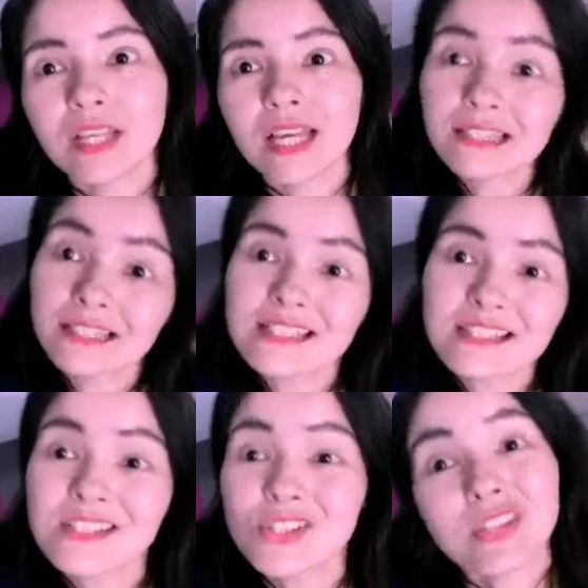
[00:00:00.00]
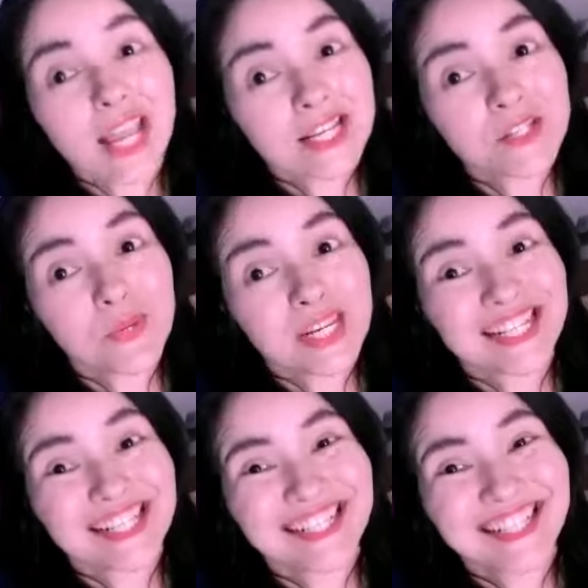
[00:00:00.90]
At least until next
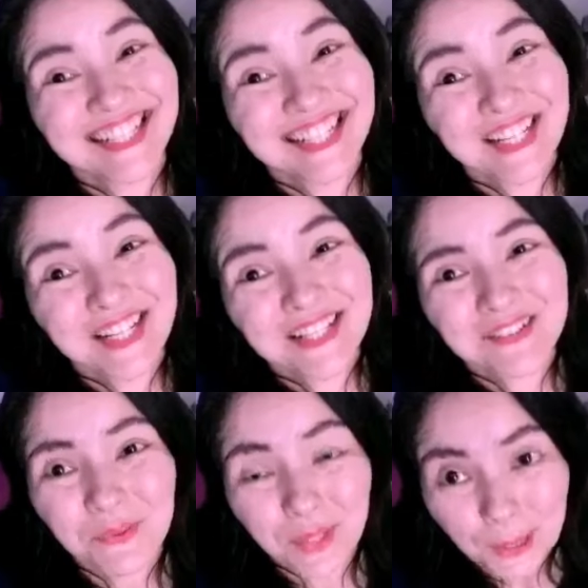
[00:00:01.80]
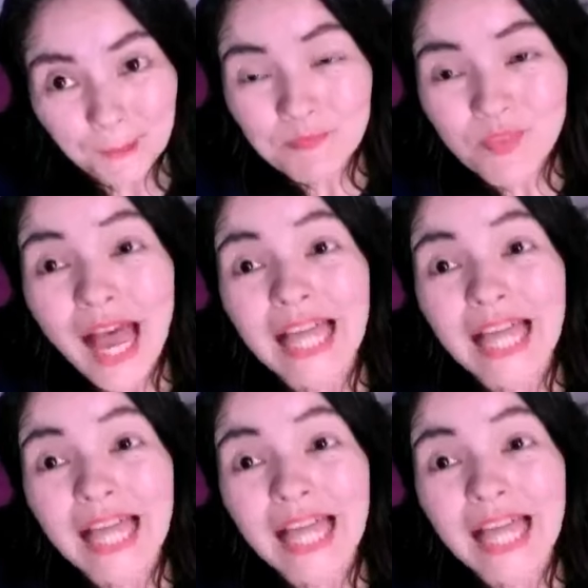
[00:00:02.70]
week. Okay?